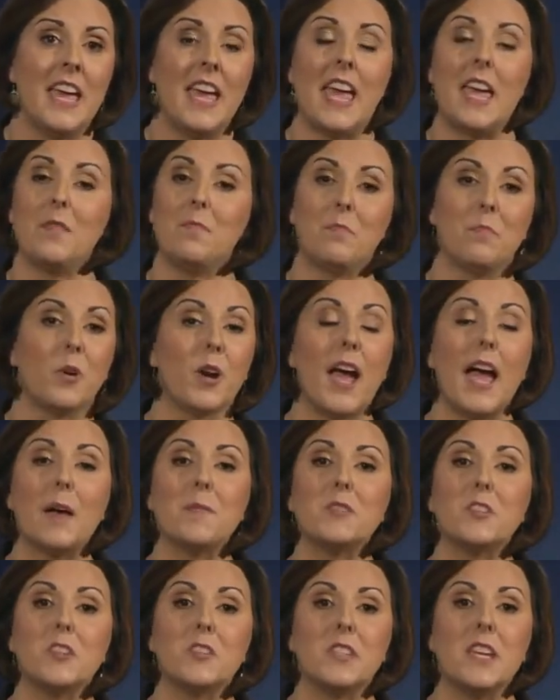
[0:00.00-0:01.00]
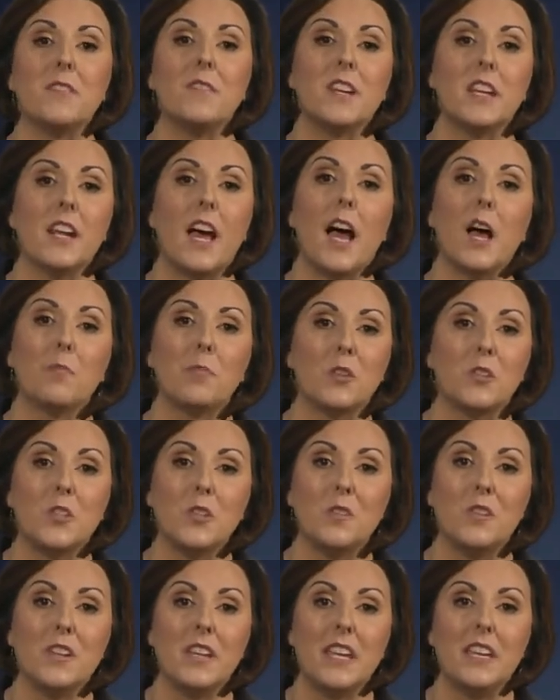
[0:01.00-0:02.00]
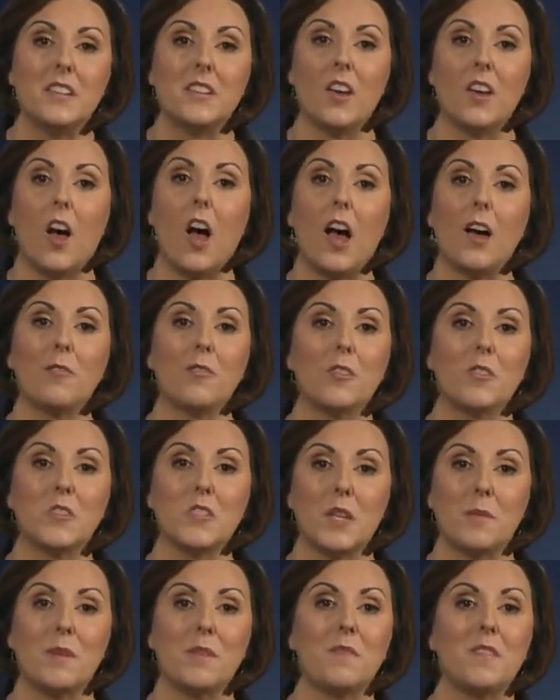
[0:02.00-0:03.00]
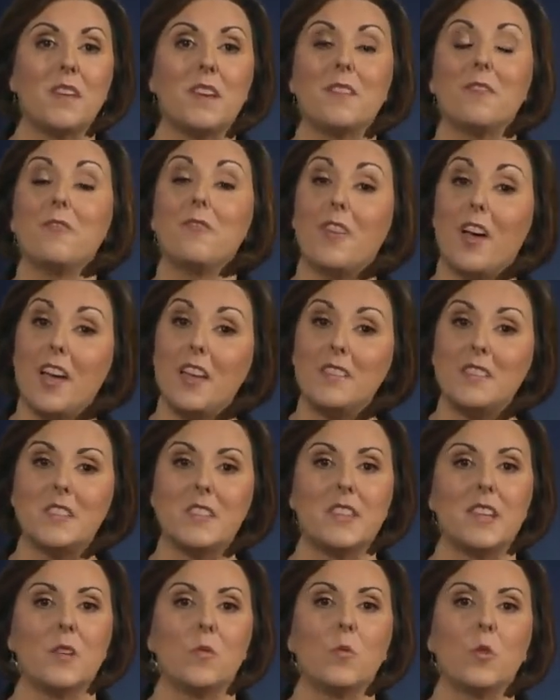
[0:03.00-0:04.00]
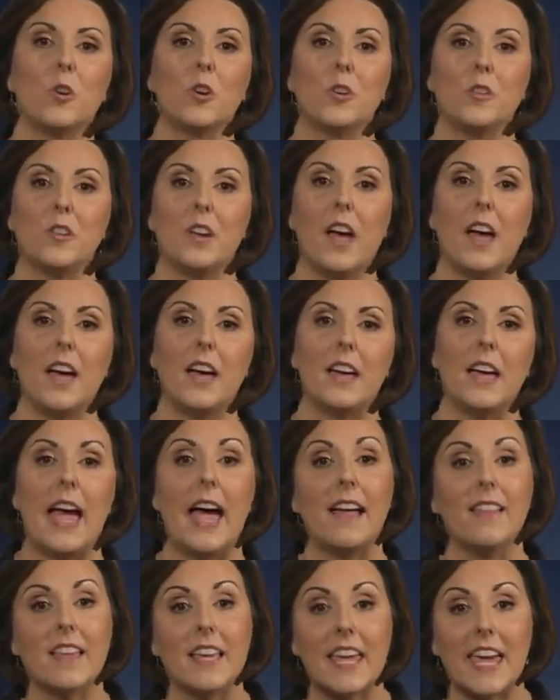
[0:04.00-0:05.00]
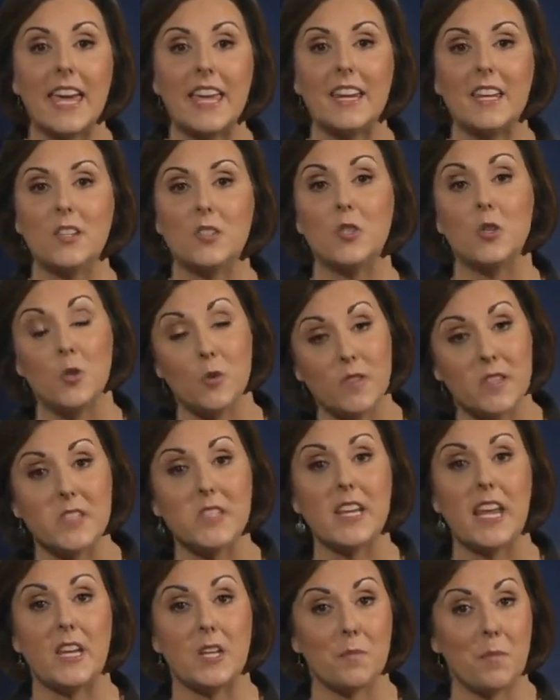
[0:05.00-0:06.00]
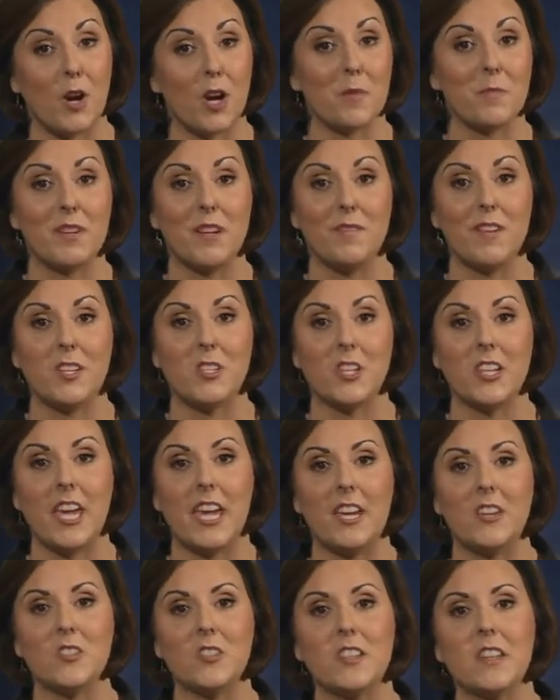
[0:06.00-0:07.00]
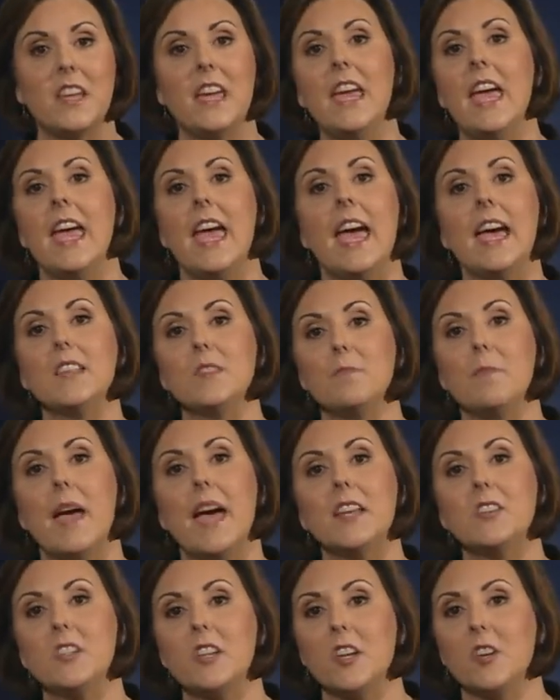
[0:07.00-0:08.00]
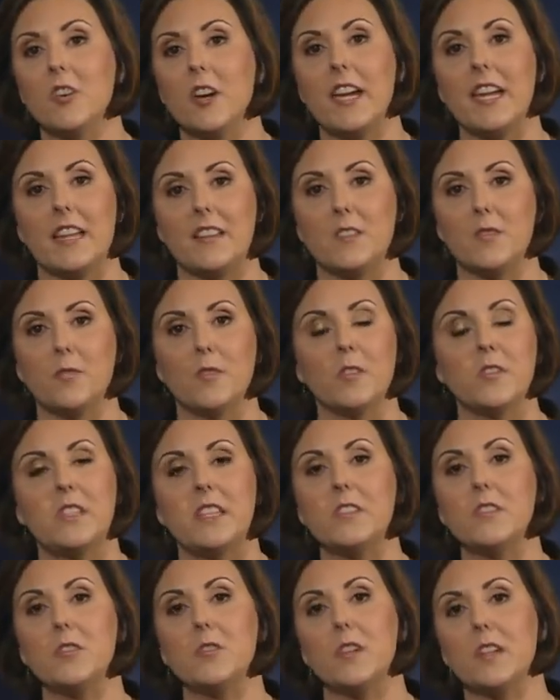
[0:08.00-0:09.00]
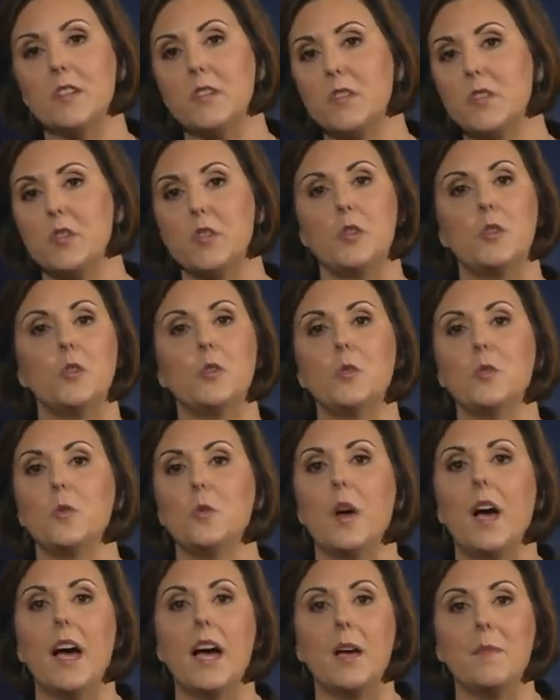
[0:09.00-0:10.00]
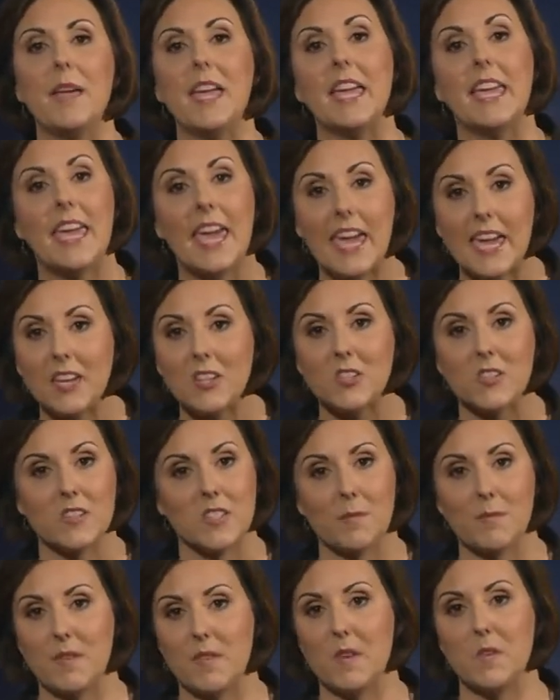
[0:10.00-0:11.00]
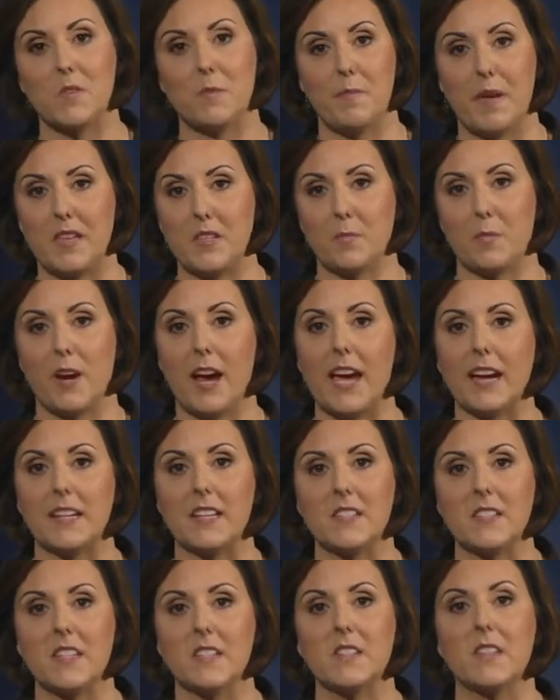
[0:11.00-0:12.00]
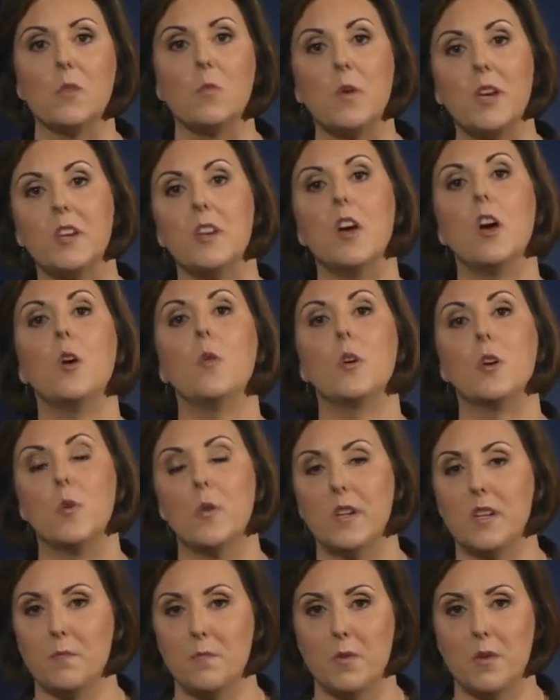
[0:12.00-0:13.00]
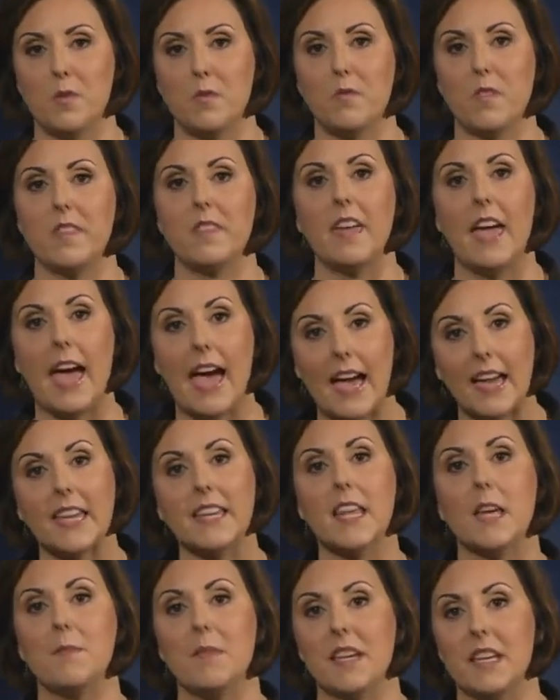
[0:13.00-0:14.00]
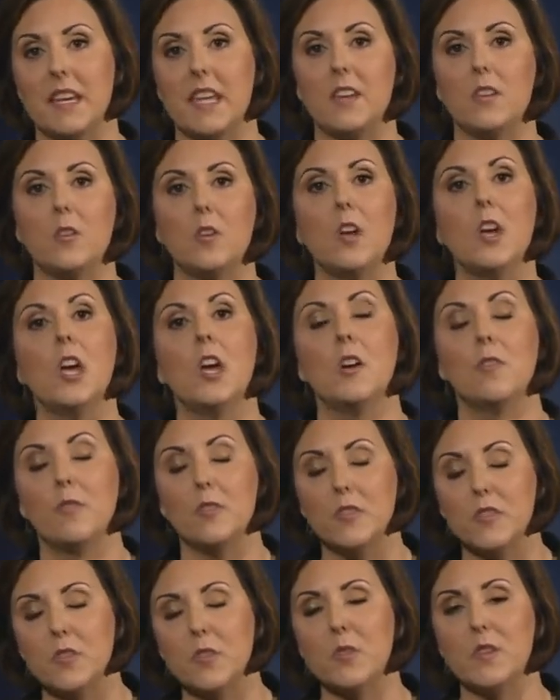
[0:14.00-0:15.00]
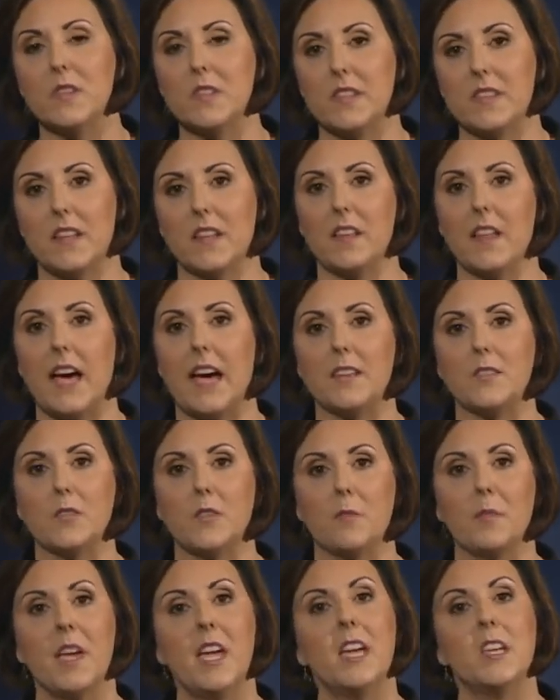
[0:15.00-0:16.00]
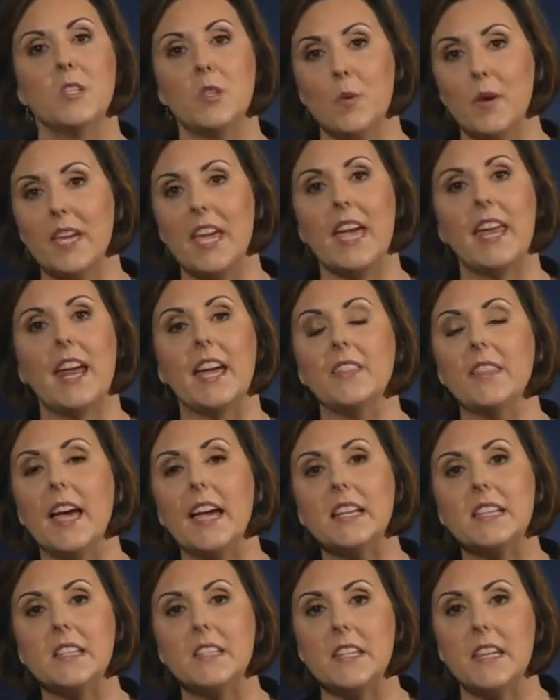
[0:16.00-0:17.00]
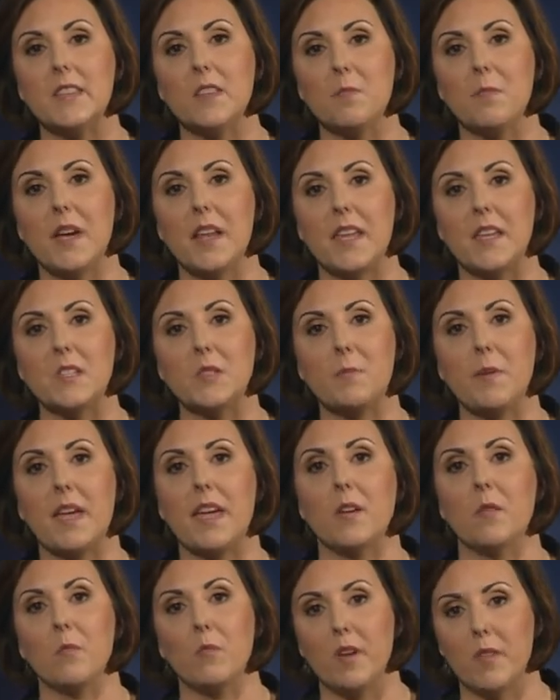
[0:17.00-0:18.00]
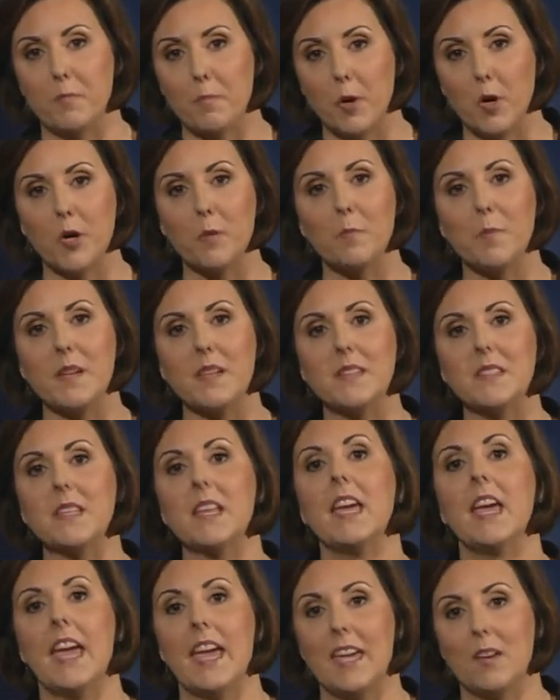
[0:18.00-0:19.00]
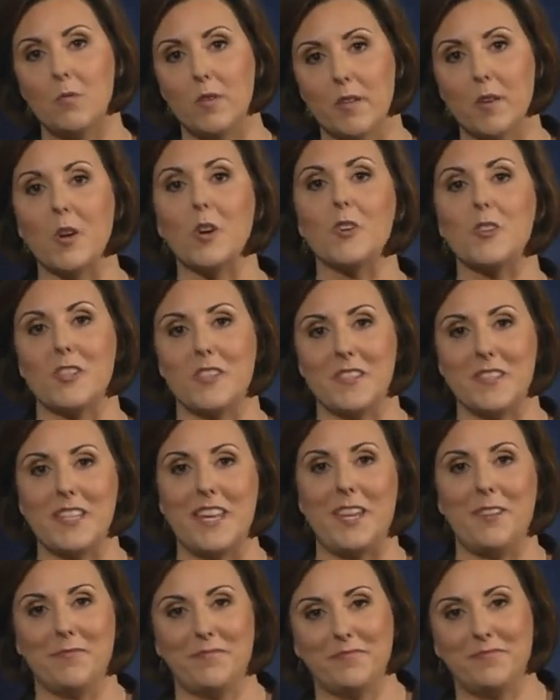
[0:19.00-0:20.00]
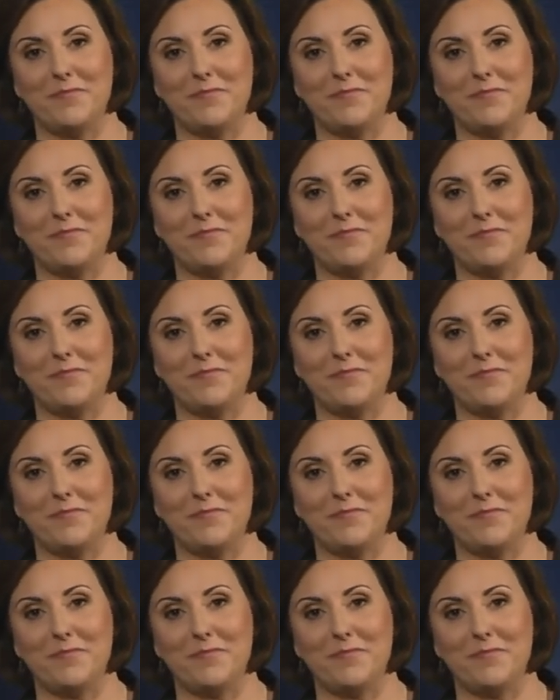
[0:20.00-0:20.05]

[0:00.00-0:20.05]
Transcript: And perhaps there's even an opportunity to offer some of the funds that were allocated to the State Department of Education as matching grants for districts to engage in some of those best practices that we know are going to move the academic needle for students in the classroom. So again, I'd like to see the money spent with purpose and with urgency.